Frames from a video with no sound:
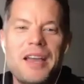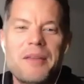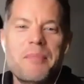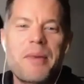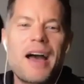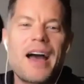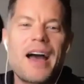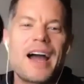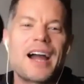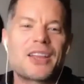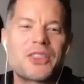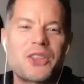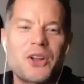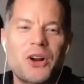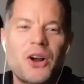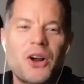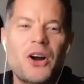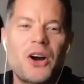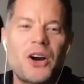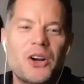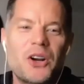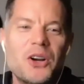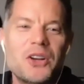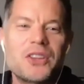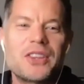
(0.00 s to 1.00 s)
back their
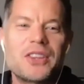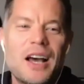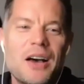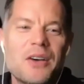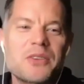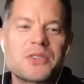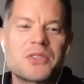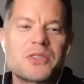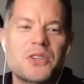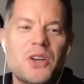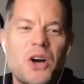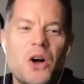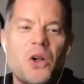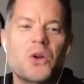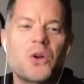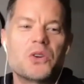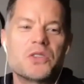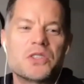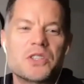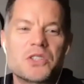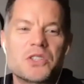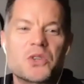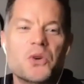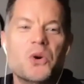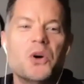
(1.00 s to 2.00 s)

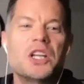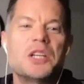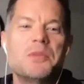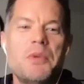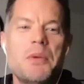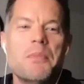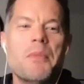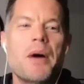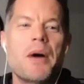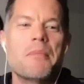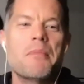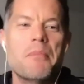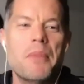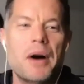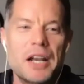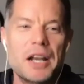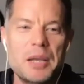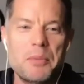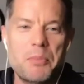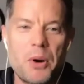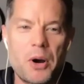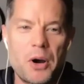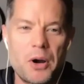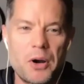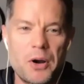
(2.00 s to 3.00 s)
$100,000 is going to be my money
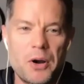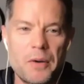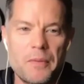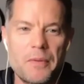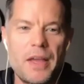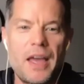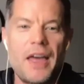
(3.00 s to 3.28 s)
partner.